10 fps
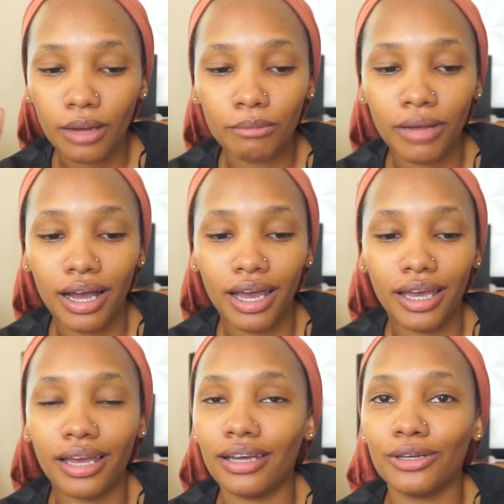
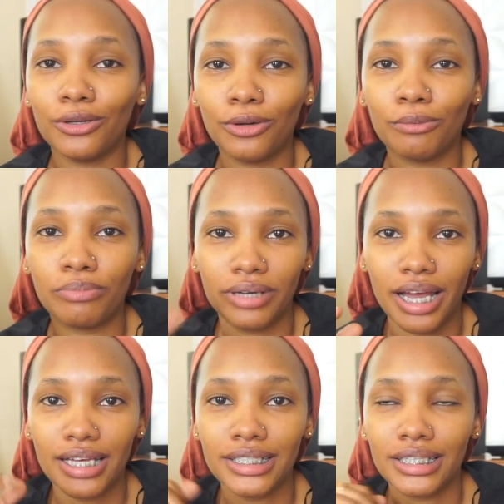my, you know,
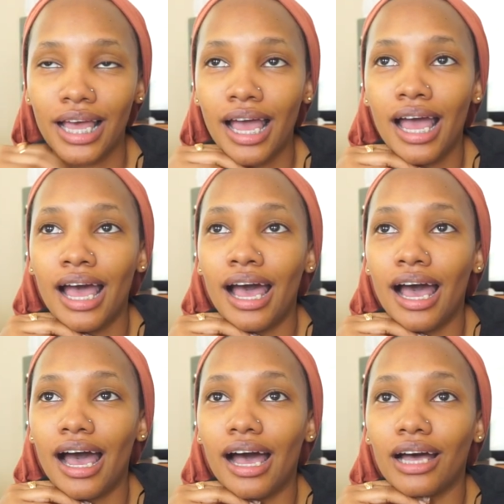prayers.
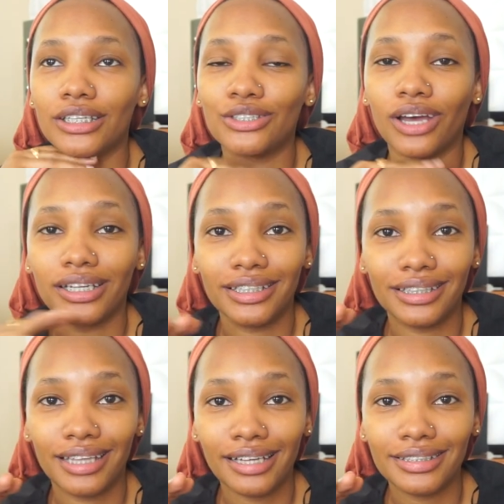So I did
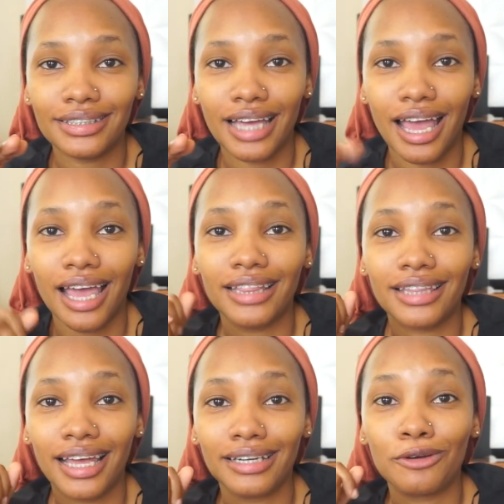that and
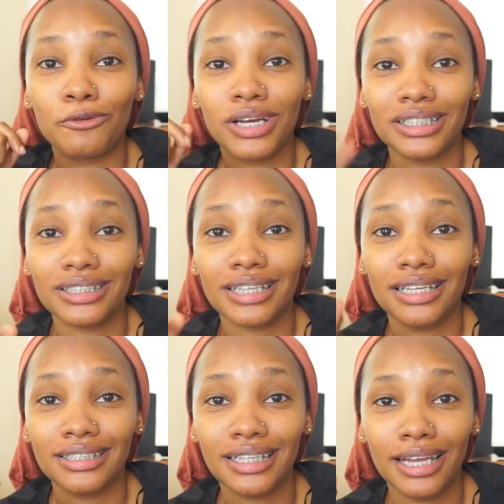then went
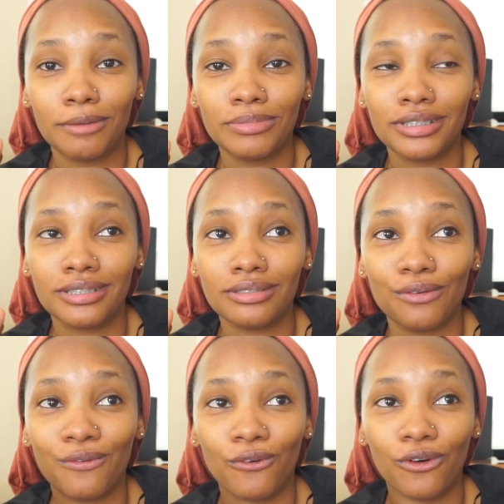and slept
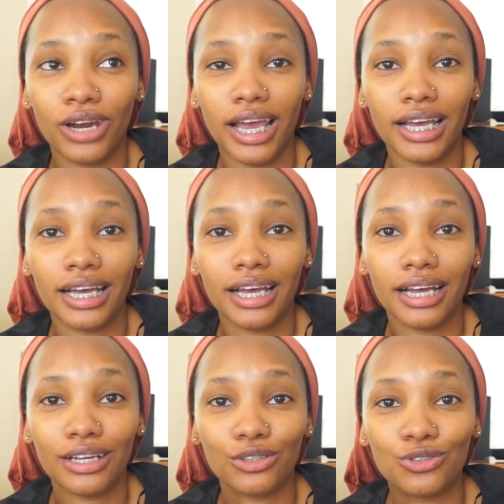for like
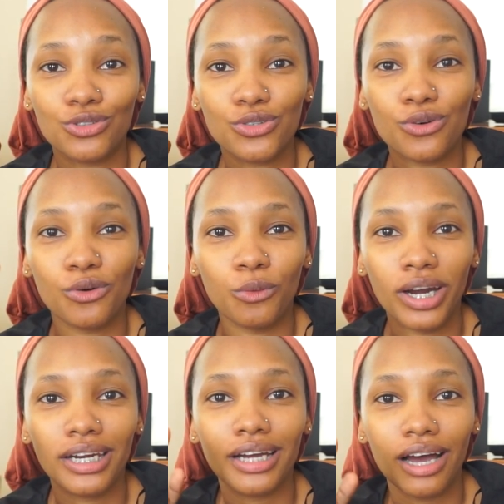2 or
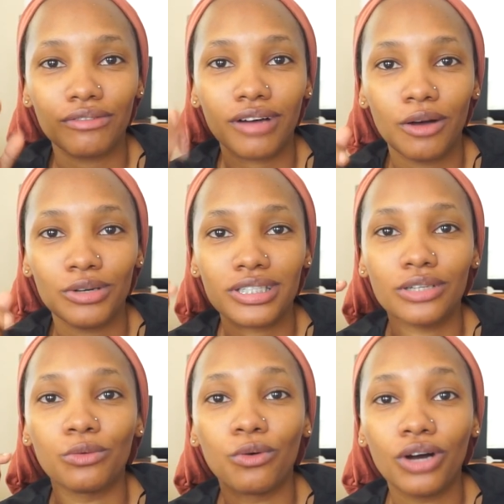1.5 hours
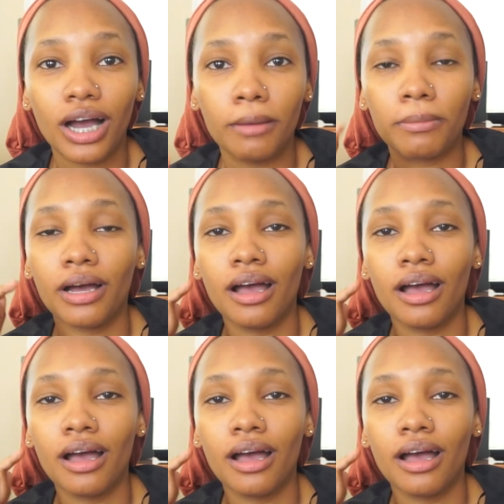and woke up